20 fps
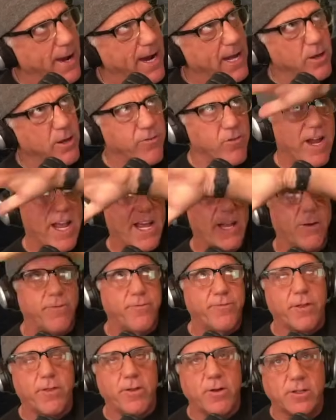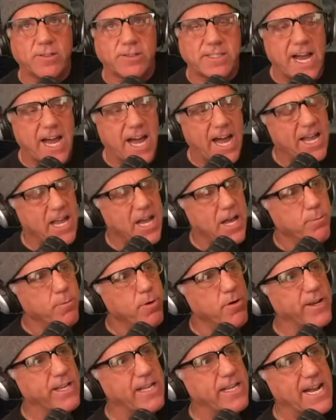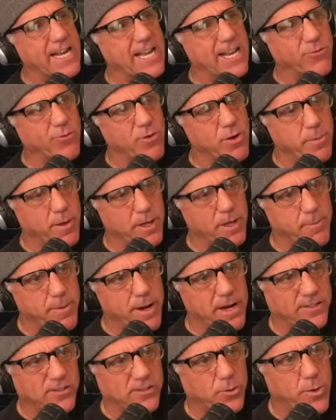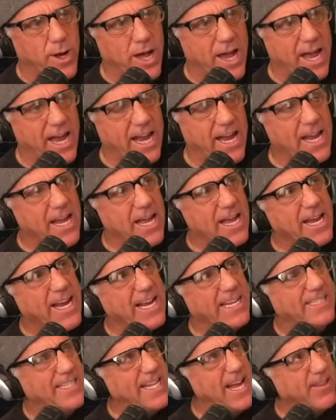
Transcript: overhead, it would fill the whole sky. Move it 93 million miles away, it's now the